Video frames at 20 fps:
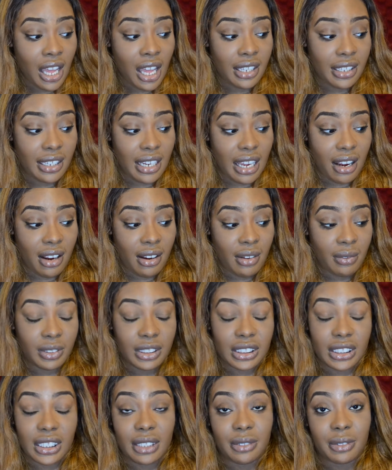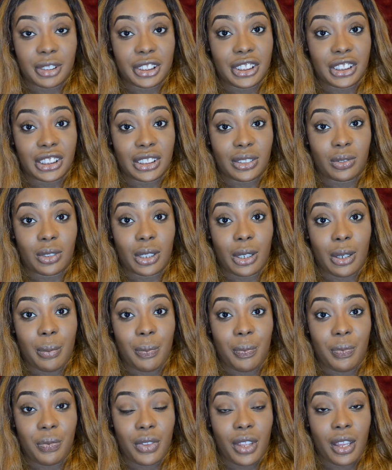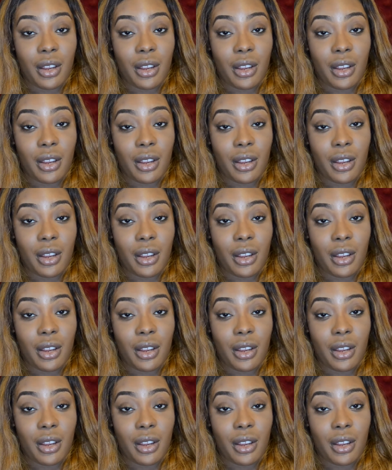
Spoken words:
Now Invisalign ranges from